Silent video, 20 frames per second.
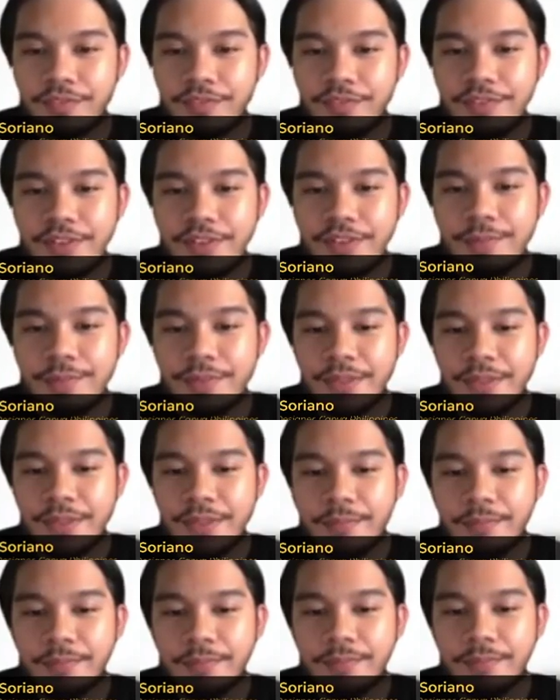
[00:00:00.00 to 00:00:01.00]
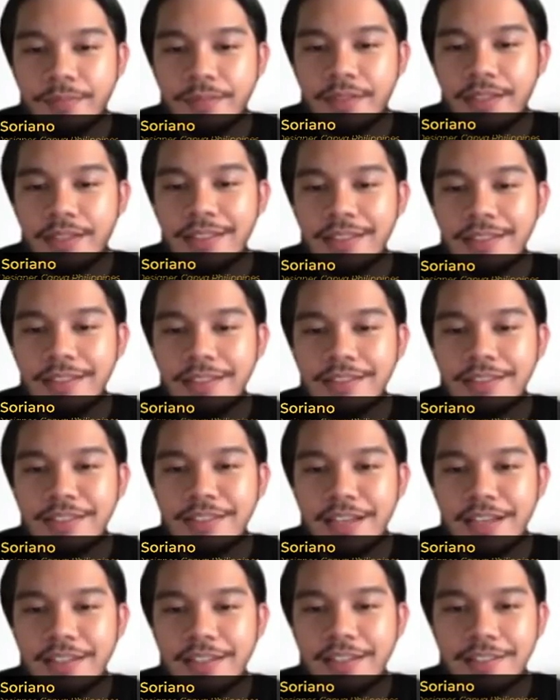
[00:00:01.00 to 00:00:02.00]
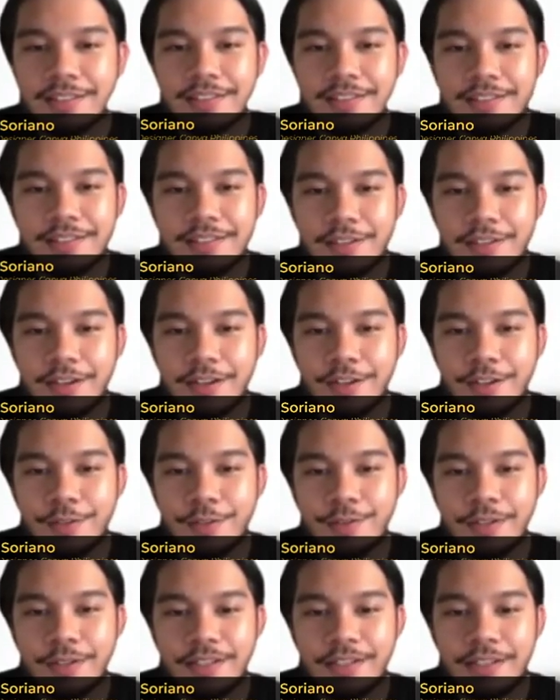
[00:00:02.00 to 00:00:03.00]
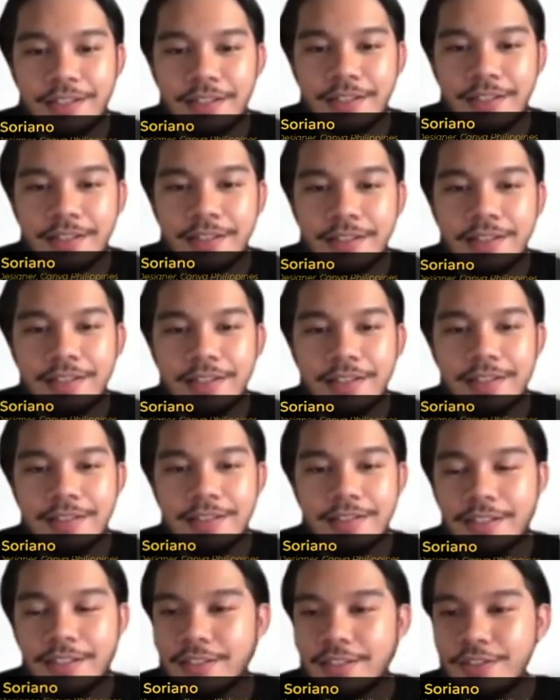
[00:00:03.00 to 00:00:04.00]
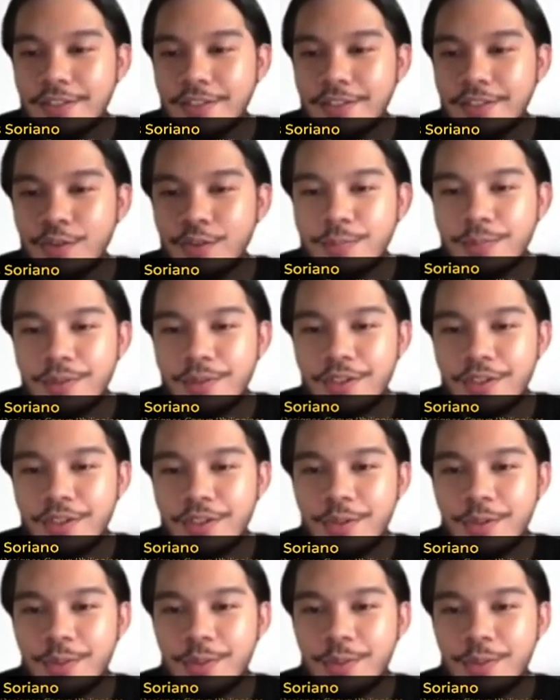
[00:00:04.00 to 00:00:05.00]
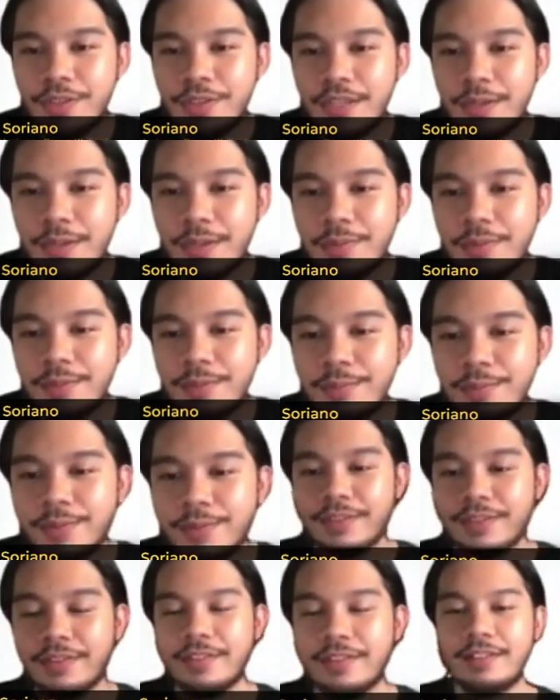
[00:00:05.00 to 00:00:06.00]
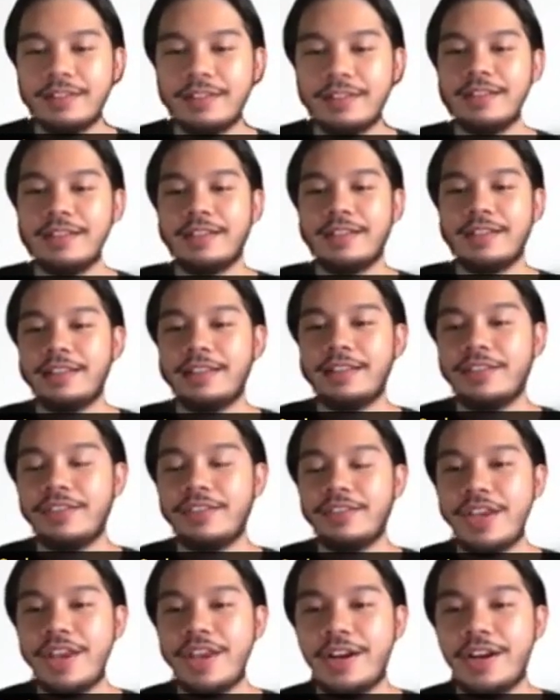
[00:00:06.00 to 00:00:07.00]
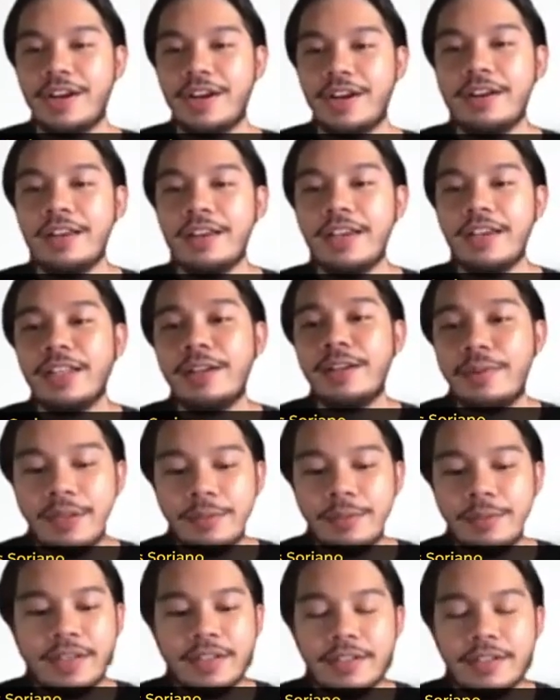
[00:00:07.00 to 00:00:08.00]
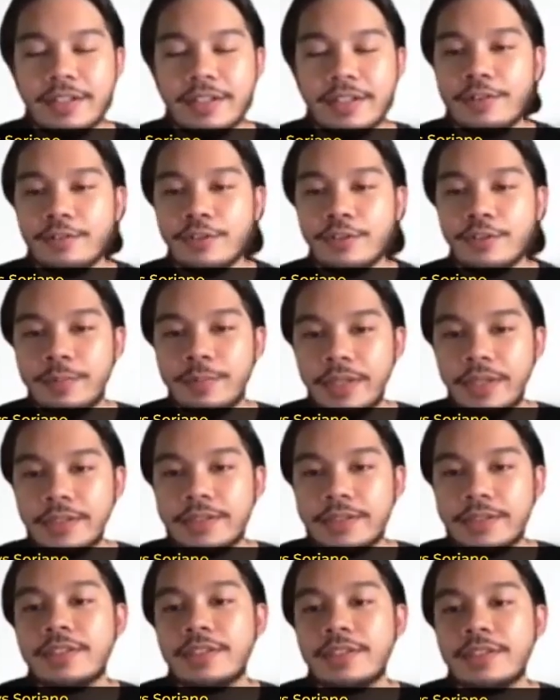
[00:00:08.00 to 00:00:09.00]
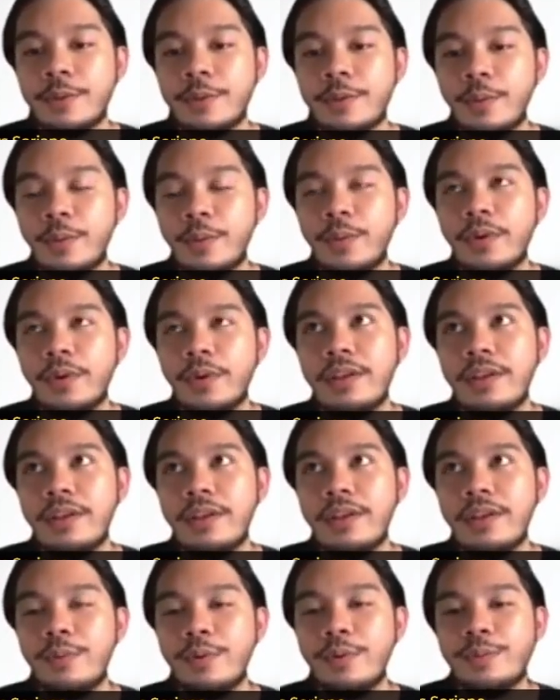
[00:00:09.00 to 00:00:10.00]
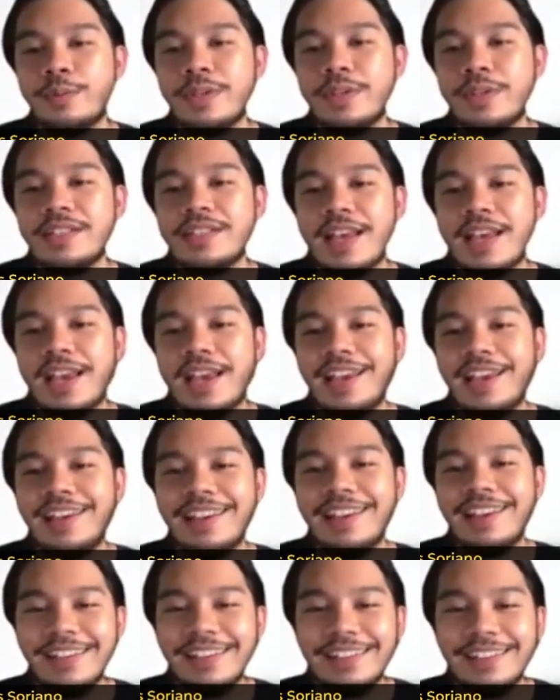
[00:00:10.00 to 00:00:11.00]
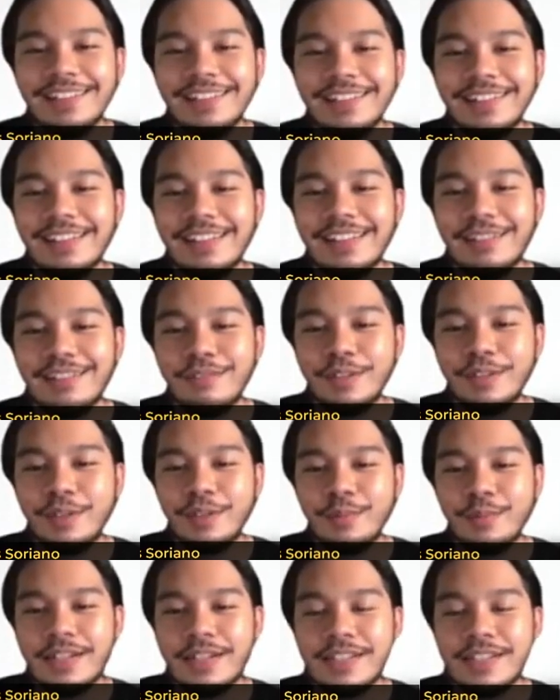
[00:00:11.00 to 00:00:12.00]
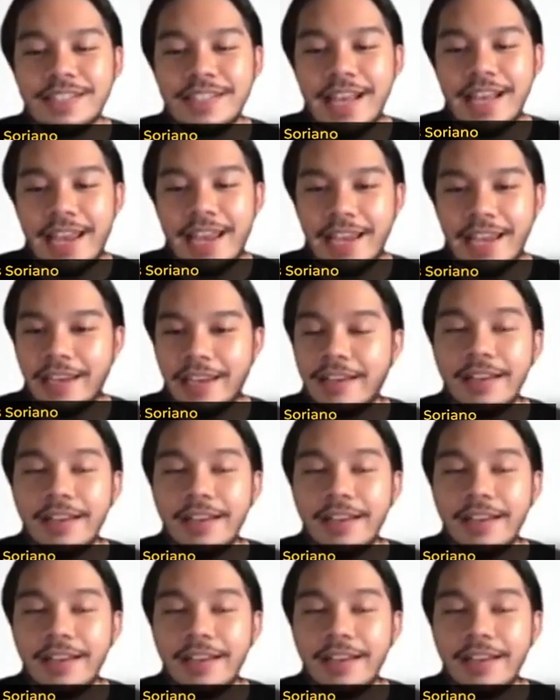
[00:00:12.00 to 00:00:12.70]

from them. Like I can already, it's super cute. I'm gonna put it there, and then I'm gonna make an announcement. So, what do we say? What do you want to say?